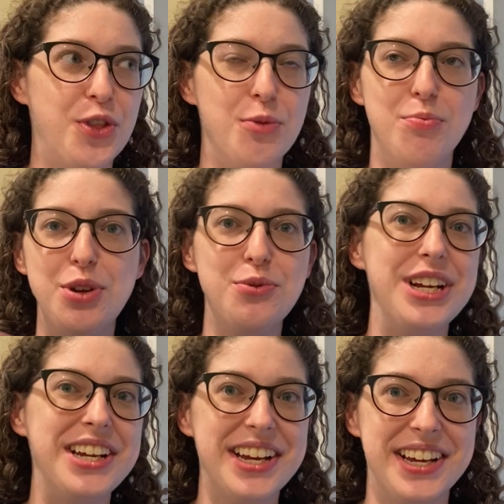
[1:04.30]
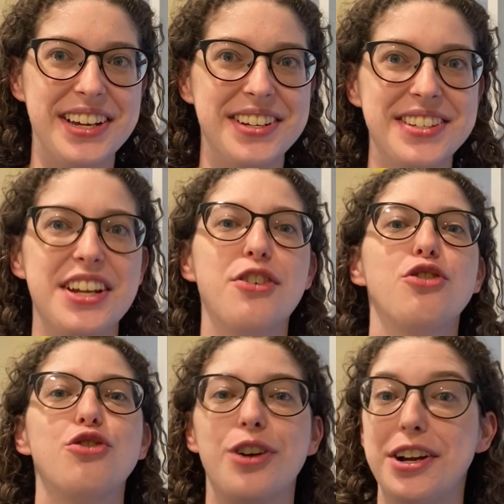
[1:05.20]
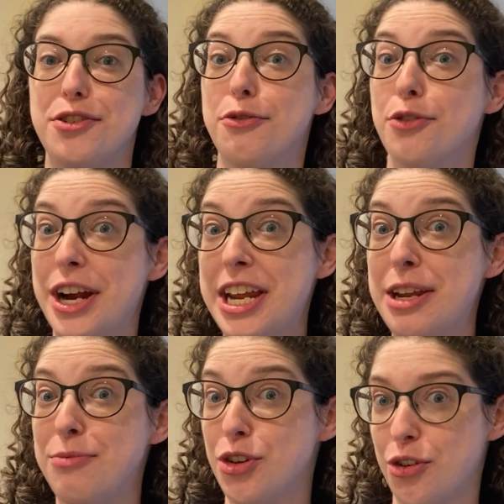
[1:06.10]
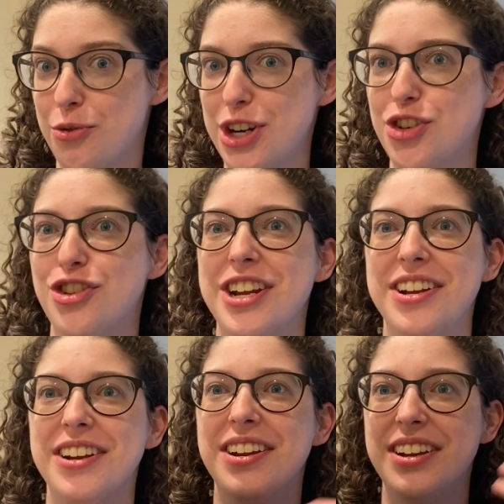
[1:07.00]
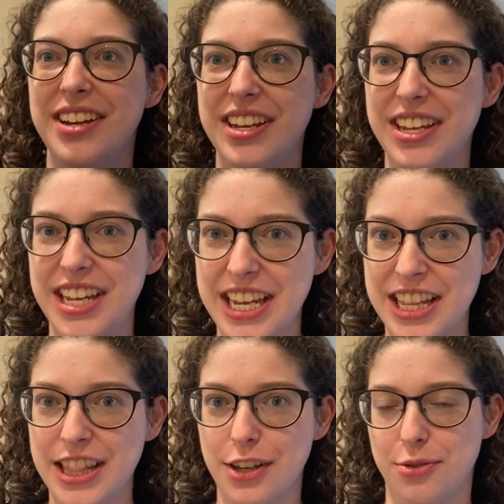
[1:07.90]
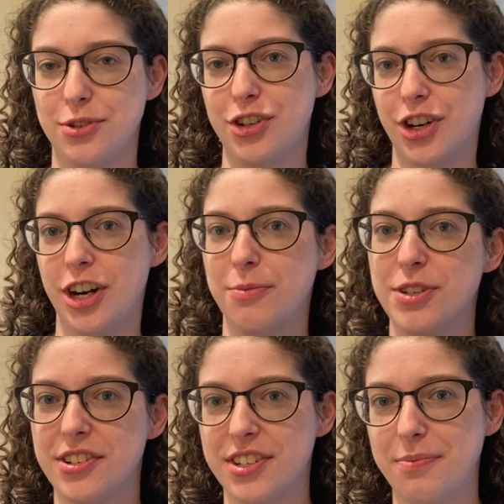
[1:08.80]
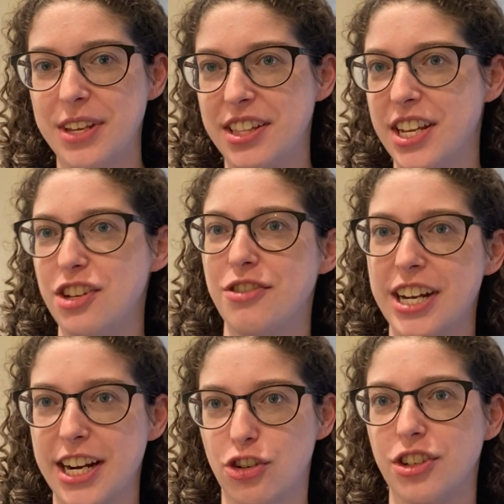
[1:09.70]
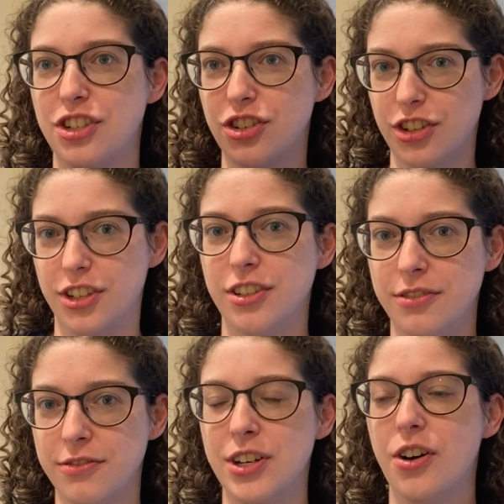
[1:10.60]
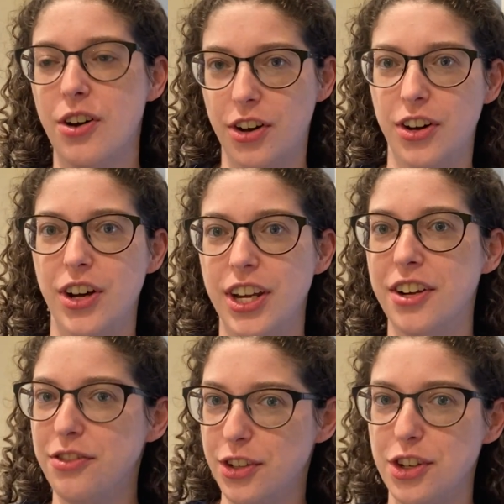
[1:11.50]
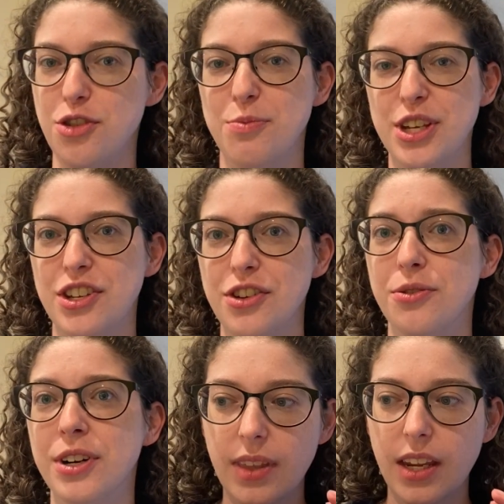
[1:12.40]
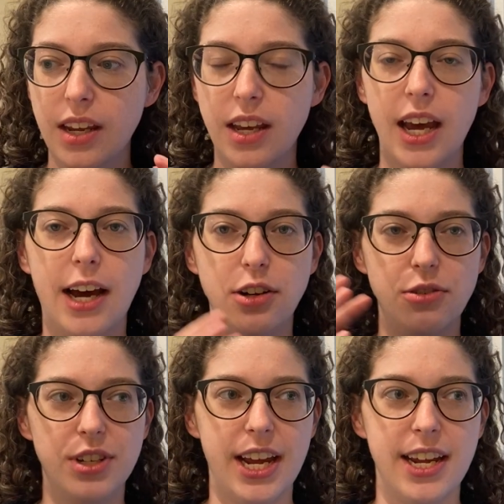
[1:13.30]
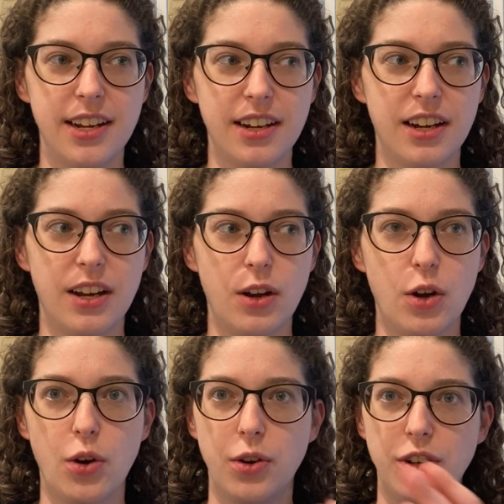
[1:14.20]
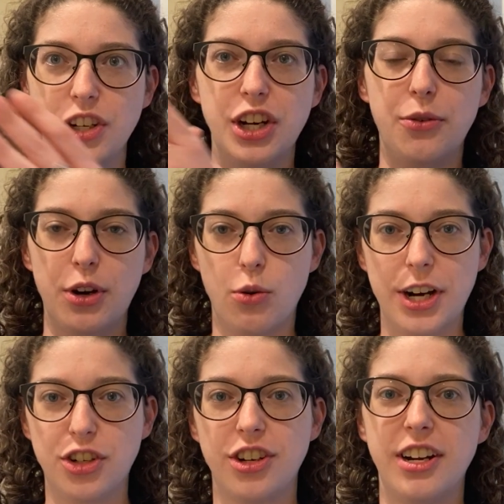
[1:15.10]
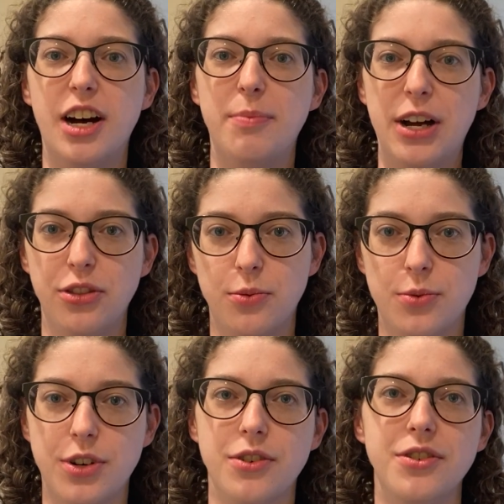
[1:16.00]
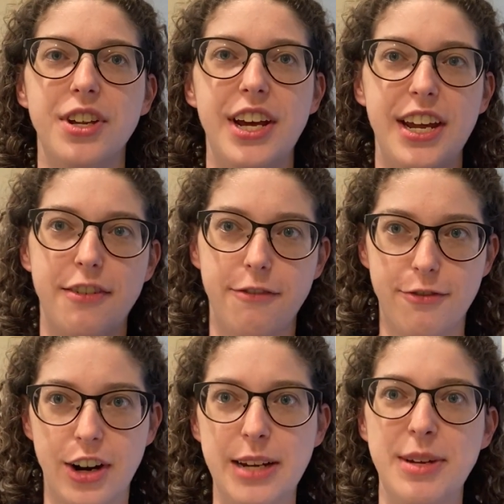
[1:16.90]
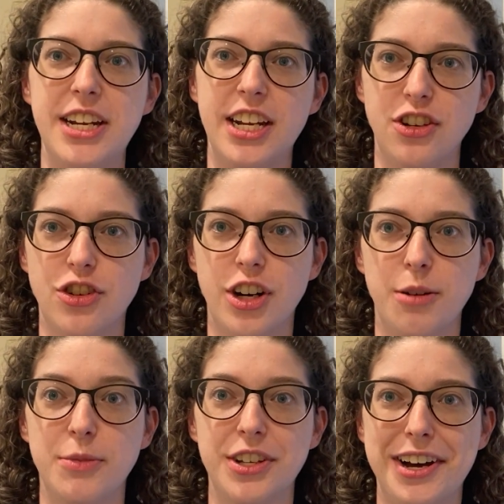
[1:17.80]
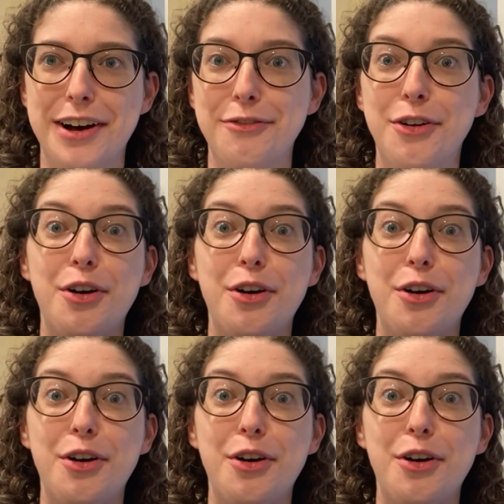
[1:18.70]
The beauty is trying to frame your question in those terms, something that you can actually solve on the QPU. How do you take, a question about the world and frame it in terms of